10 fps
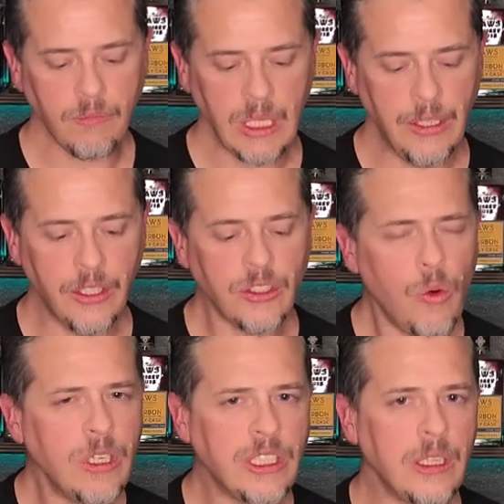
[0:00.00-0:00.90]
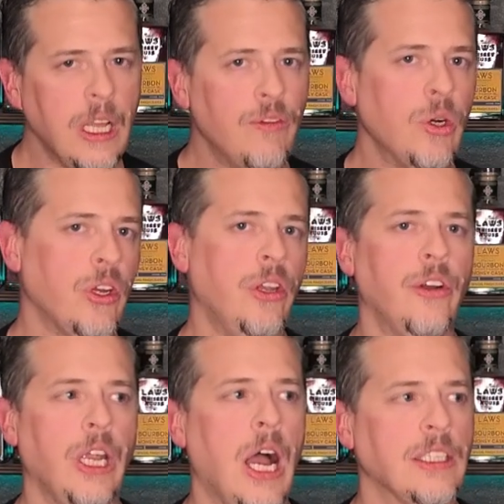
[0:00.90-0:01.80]
there's always a level of
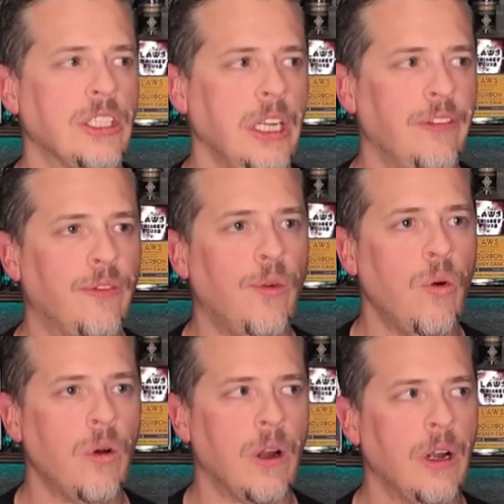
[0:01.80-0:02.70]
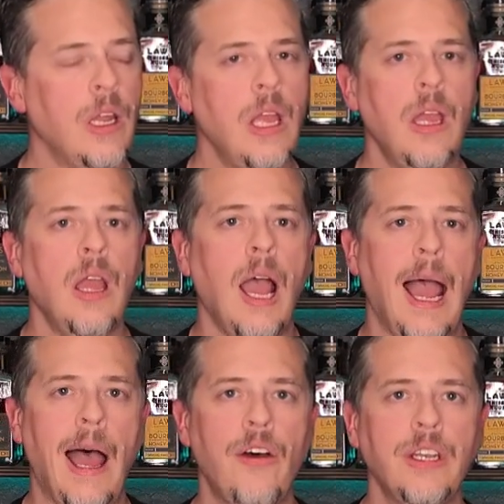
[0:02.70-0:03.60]
curiosity for
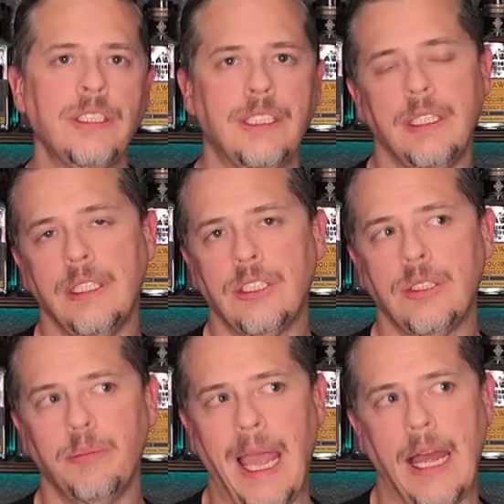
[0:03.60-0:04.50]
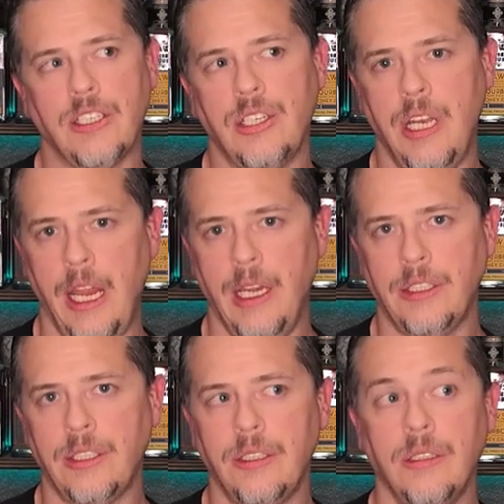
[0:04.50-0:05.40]
how does this batch
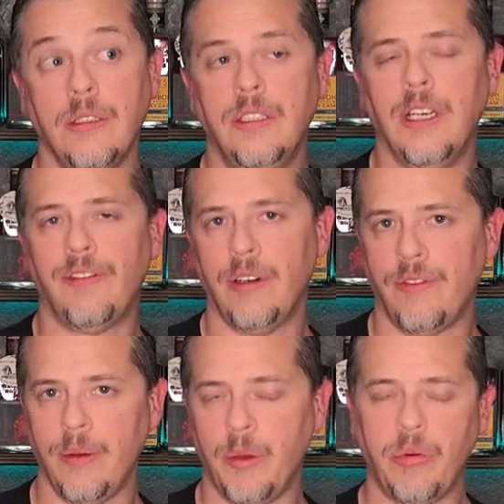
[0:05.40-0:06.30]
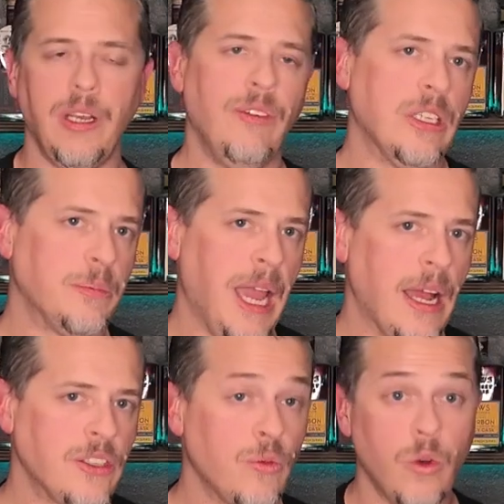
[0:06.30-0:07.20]
taste different from the previous
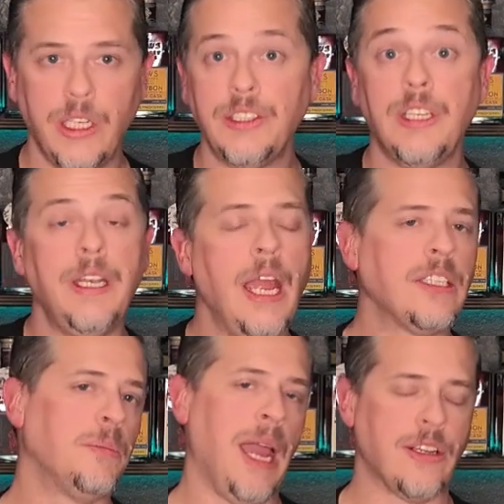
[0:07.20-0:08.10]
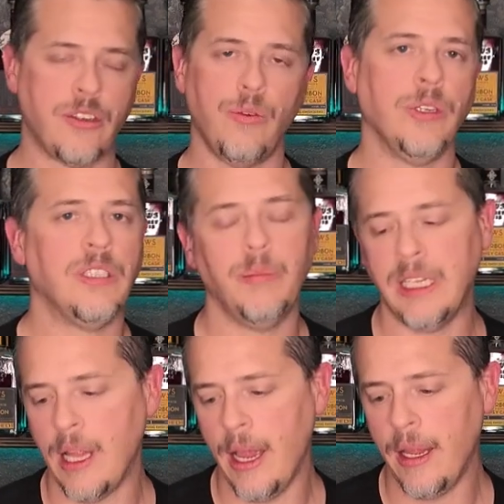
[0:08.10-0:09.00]
batch? What is the next batch going to be
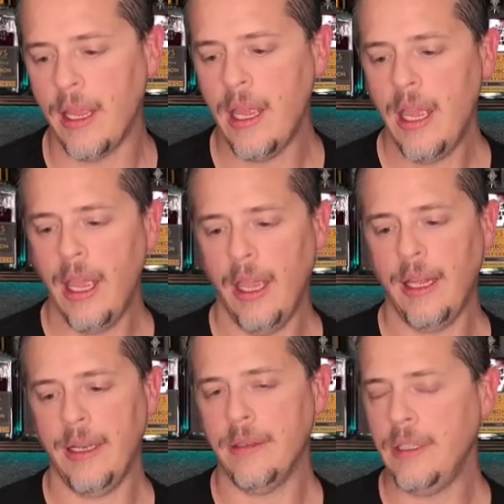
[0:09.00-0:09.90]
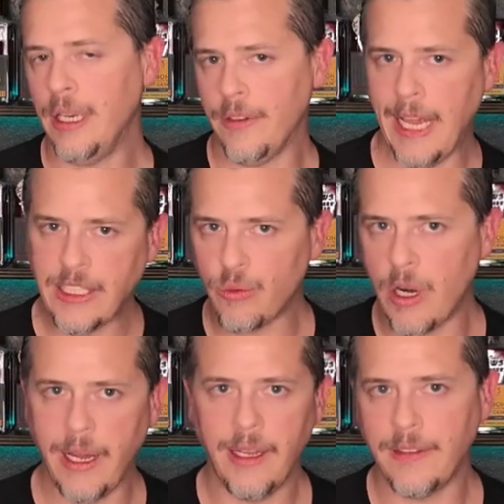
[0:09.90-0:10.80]
like? And, you know, that's where
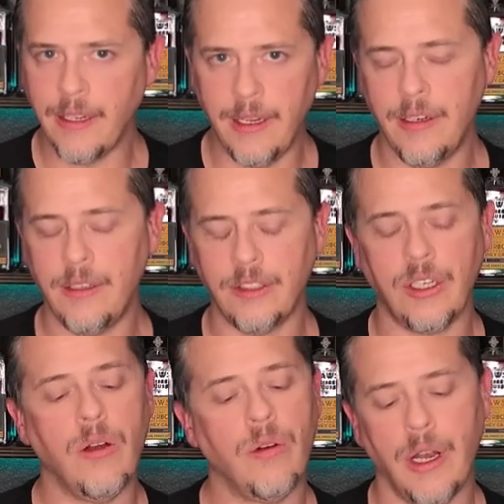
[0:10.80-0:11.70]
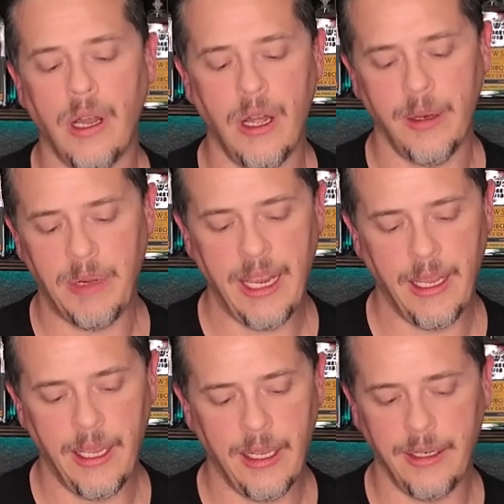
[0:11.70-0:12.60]
I get the gears going on in my
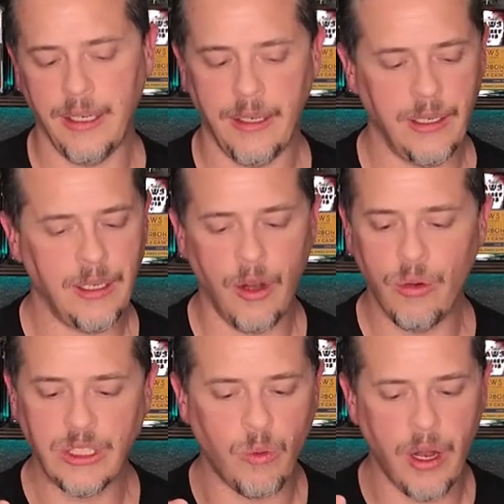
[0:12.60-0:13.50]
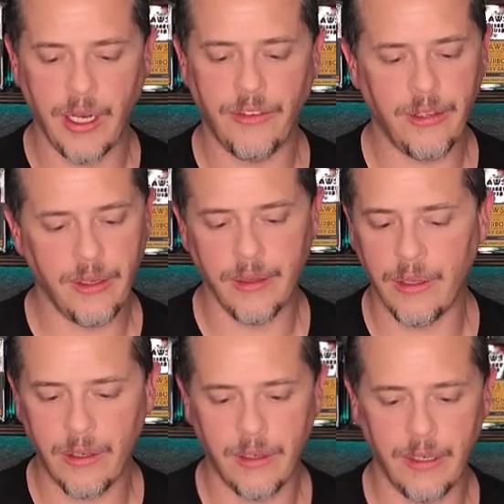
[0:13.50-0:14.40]
head and always wanting to
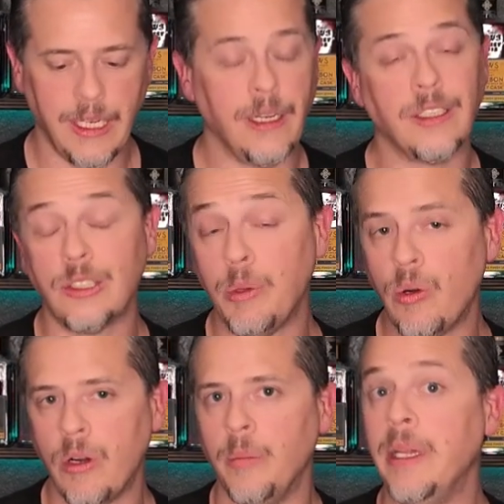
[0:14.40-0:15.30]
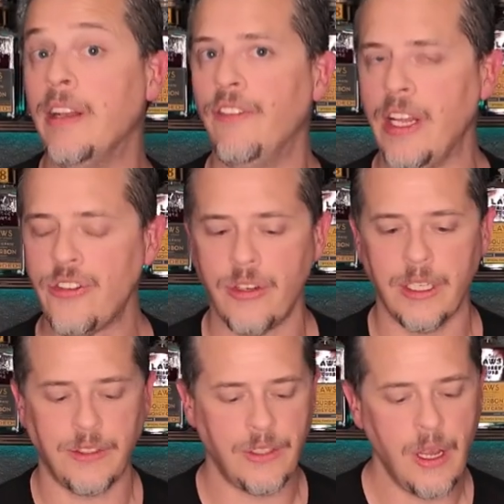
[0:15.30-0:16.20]
learn and explore and be
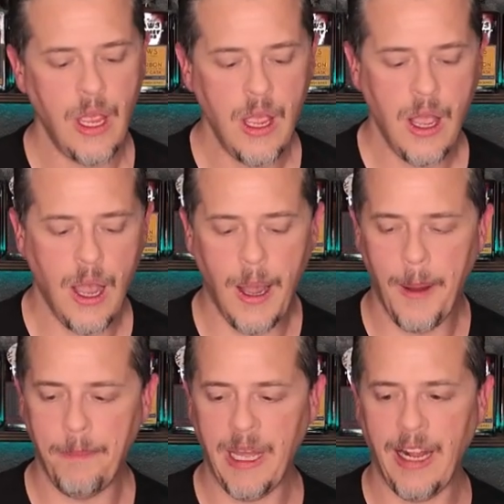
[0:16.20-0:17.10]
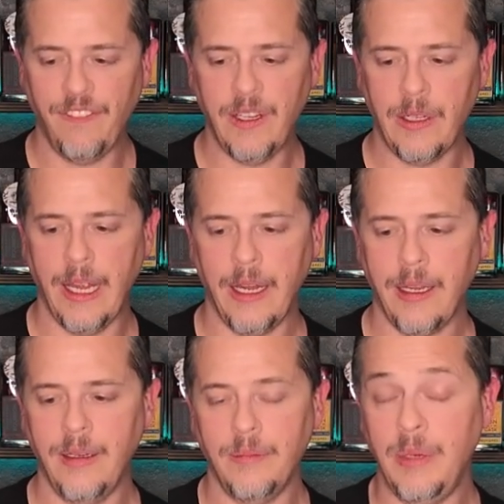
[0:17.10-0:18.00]
adventurous. And I feel
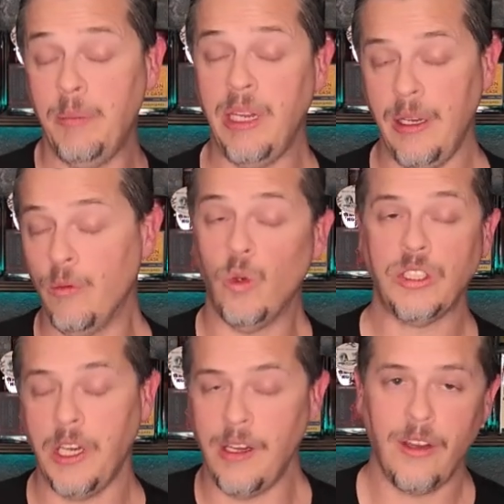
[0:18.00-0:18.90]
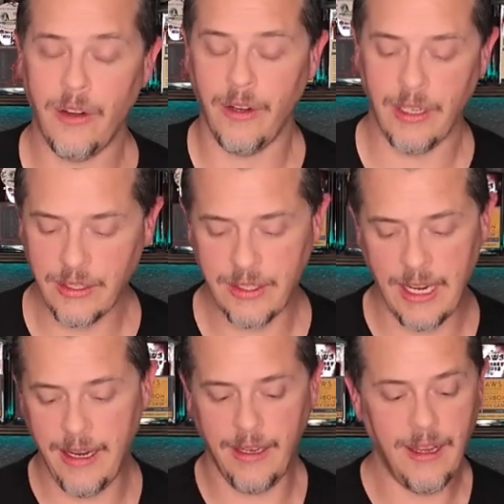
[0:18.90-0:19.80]
like me being whiskey curious,
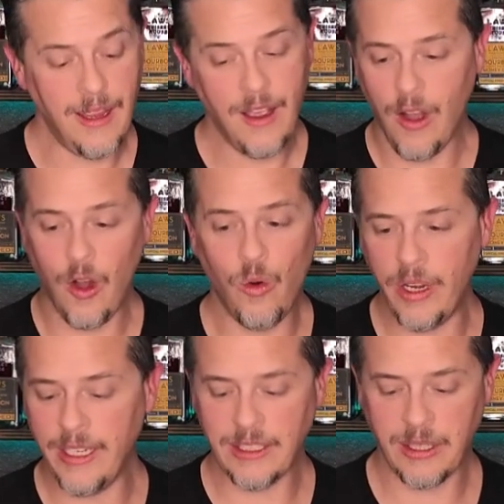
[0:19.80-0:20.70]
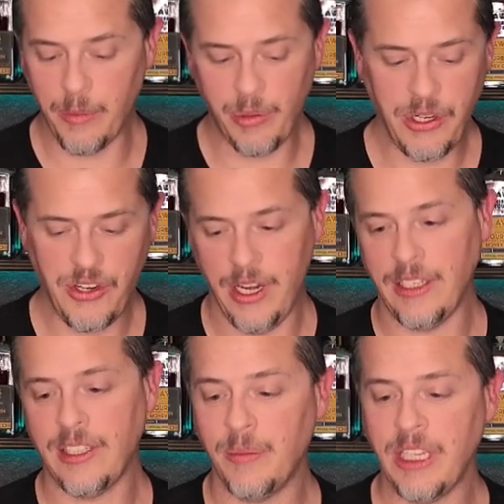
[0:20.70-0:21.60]
I always appreciate
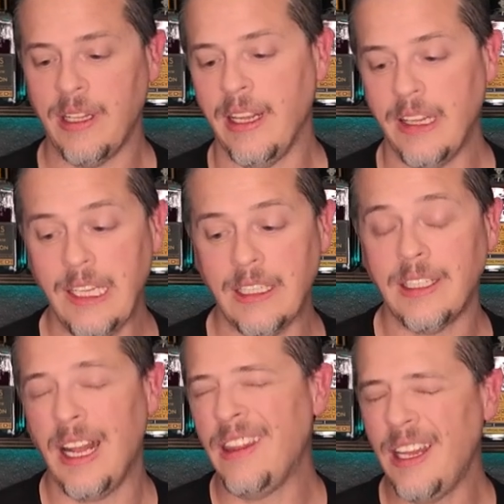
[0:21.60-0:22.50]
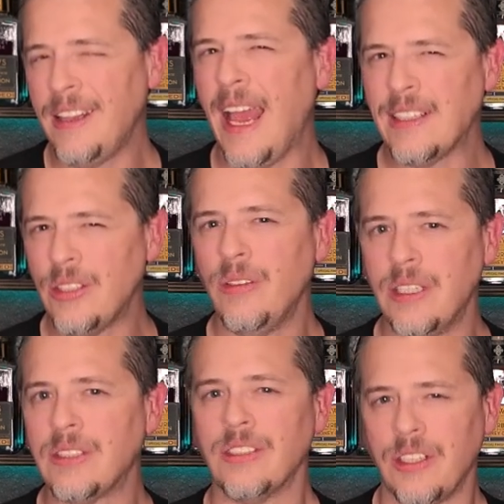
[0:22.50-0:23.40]
something like this. And I think that's who
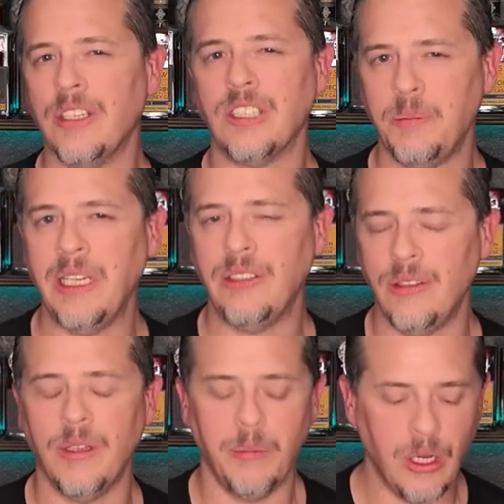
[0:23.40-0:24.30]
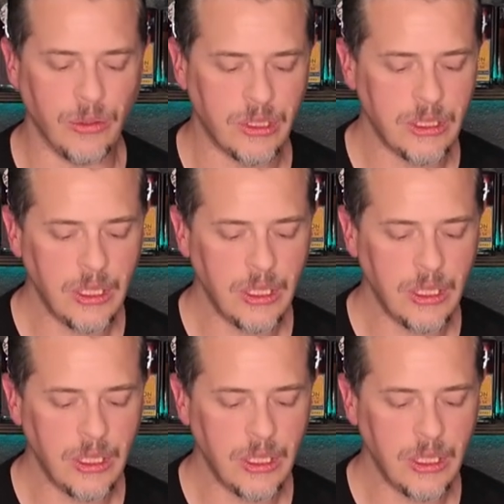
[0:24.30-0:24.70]
this is going to speak to the most.